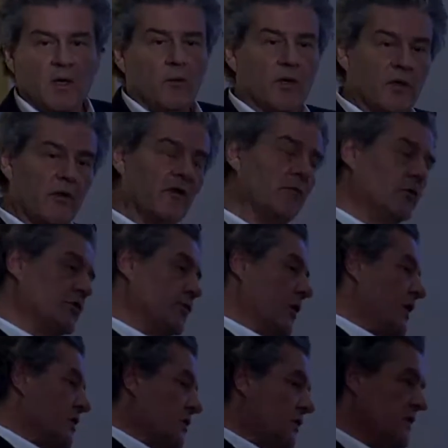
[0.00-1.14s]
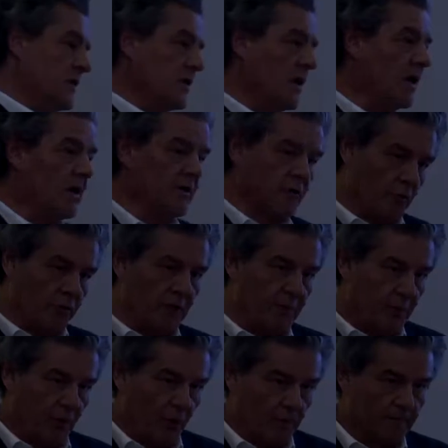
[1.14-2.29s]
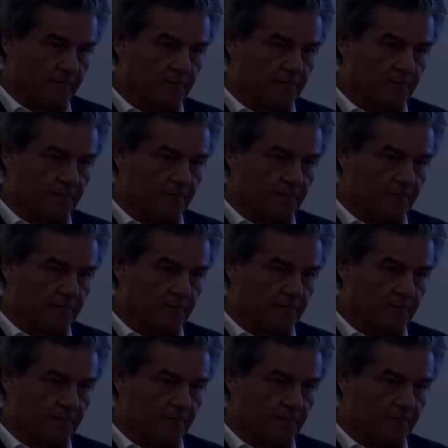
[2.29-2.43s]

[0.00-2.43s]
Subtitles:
What you have most precious are your people.